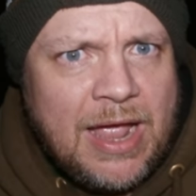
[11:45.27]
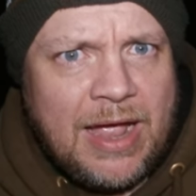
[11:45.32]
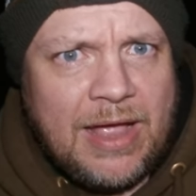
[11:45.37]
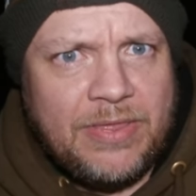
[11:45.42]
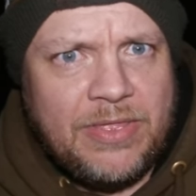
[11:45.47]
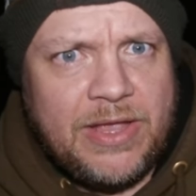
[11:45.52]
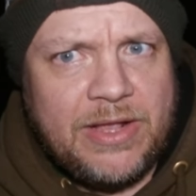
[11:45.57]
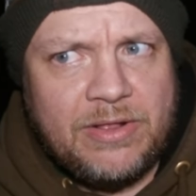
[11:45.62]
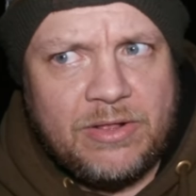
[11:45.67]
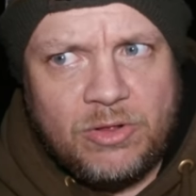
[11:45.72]

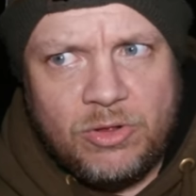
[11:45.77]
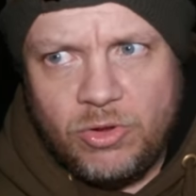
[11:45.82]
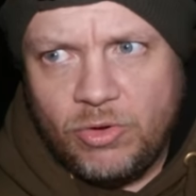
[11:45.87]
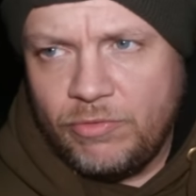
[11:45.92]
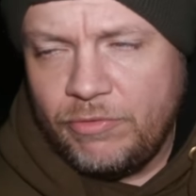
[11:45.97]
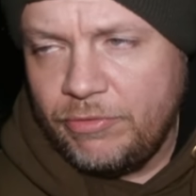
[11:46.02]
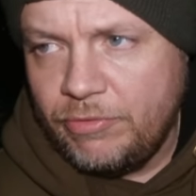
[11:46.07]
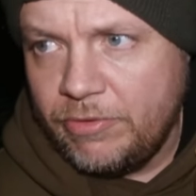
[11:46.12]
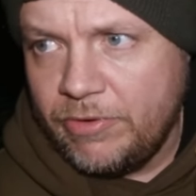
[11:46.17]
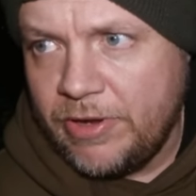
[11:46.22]
and then look
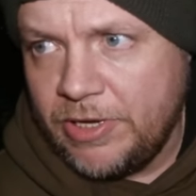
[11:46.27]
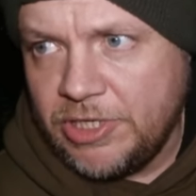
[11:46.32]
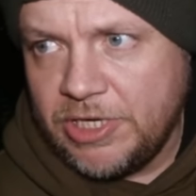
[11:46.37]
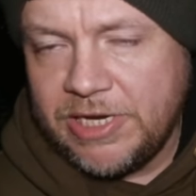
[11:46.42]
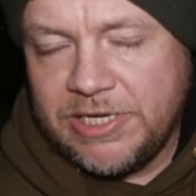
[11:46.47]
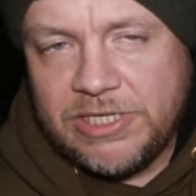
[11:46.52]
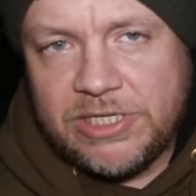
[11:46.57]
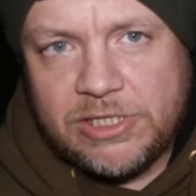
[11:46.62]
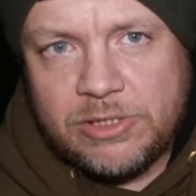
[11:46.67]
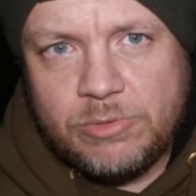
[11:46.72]
for
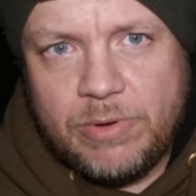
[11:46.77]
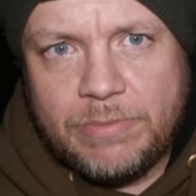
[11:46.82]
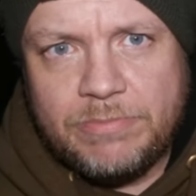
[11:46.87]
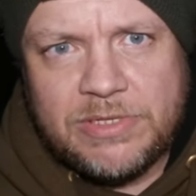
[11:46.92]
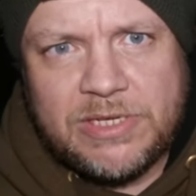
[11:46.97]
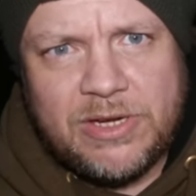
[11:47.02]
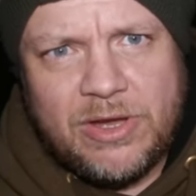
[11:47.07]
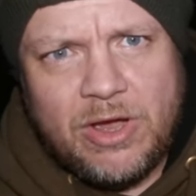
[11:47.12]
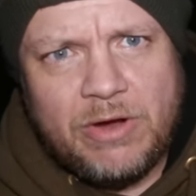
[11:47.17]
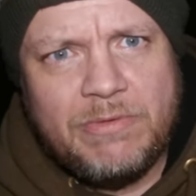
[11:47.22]
adjacent
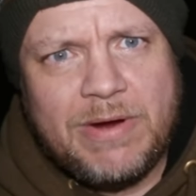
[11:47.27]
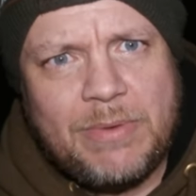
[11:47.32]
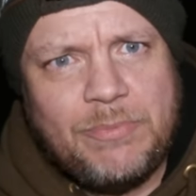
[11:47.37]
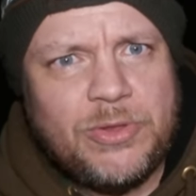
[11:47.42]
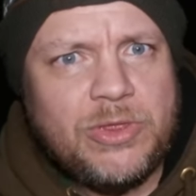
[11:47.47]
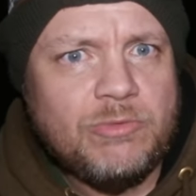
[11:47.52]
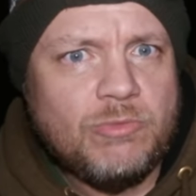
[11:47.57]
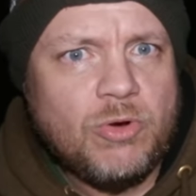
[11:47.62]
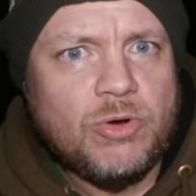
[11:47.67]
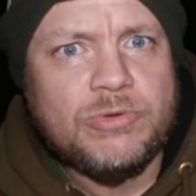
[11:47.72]
swims and go around
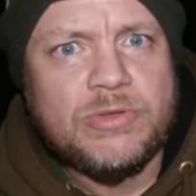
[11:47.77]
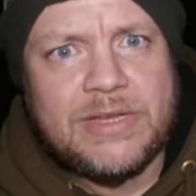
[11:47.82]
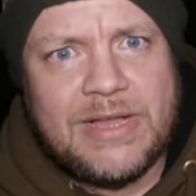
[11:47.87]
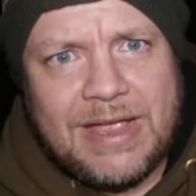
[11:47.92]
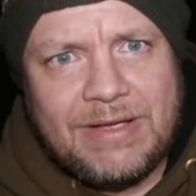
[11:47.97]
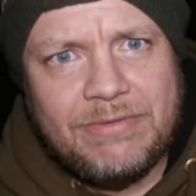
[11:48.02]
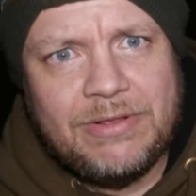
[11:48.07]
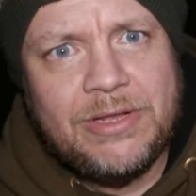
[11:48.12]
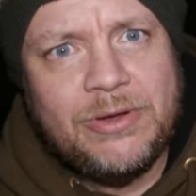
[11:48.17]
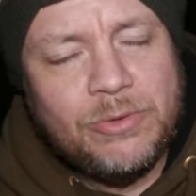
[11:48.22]
with the rod and
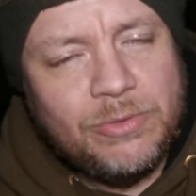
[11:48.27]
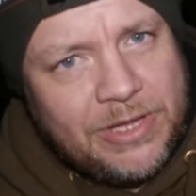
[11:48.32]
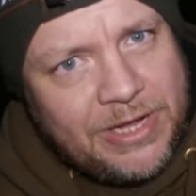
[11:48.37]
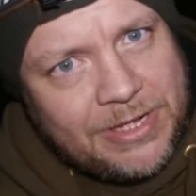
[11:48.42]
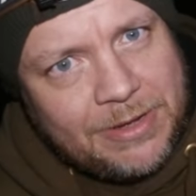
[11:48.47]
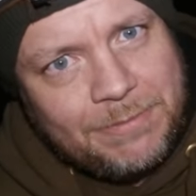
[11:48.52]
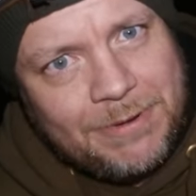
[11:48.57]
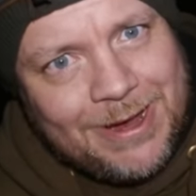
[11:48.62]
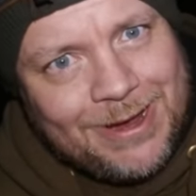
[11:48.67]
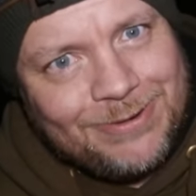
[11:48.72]
have a little
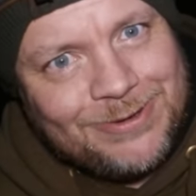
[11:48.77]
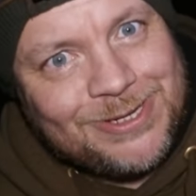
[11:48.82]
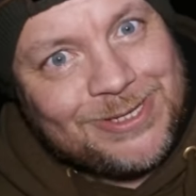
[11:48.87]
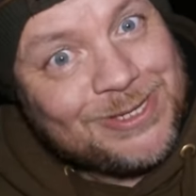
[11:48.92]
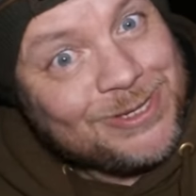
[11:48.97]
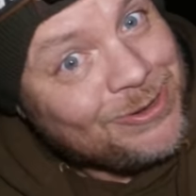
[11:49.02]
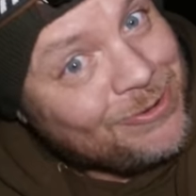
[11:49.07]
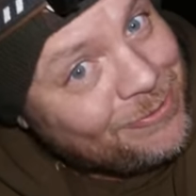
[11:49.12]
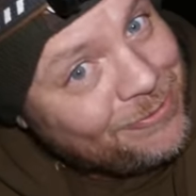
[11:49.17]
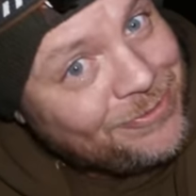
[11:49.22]
lead about and
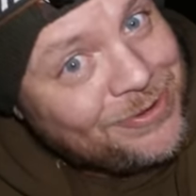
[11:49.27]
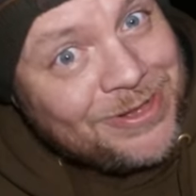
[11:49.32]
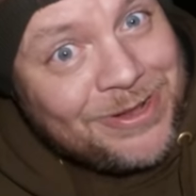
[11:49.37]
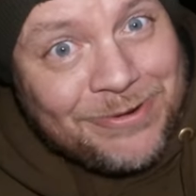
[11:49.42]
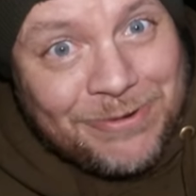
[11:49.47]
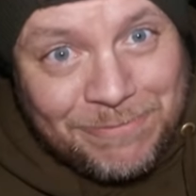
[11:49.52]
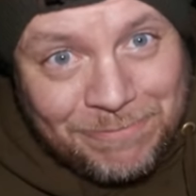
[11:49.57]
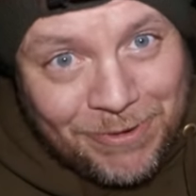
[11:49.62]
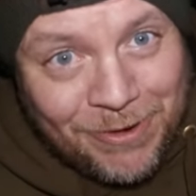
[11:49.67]
just look for little